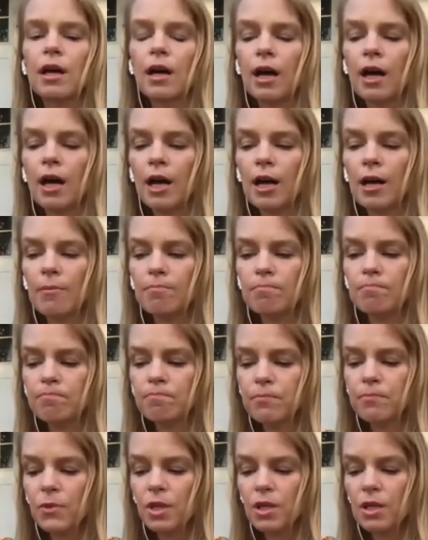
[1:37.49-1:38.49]

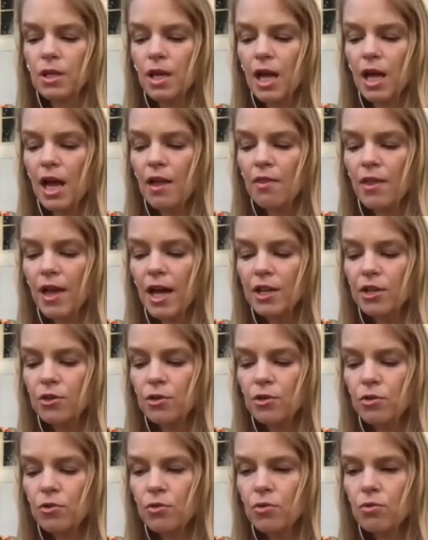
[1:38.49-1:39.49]
and that
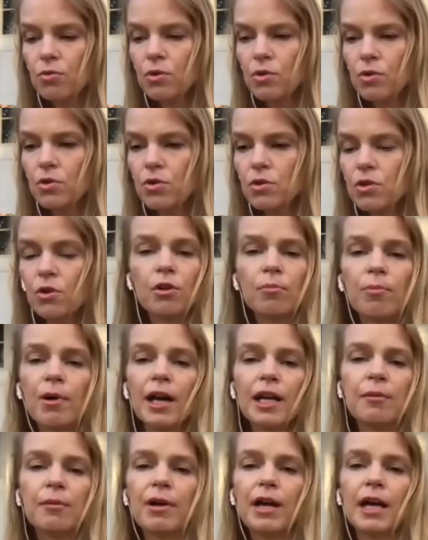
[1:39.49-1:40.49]
you know your
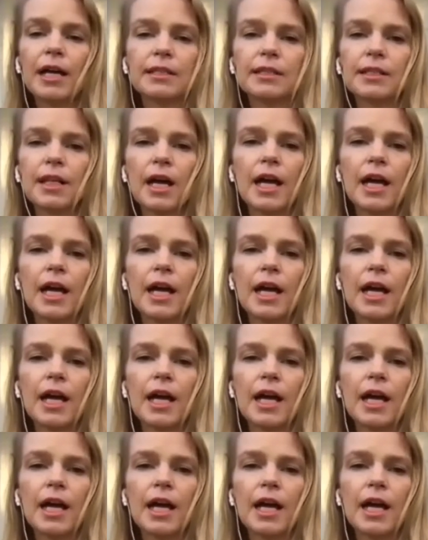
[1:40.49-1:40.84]
body best.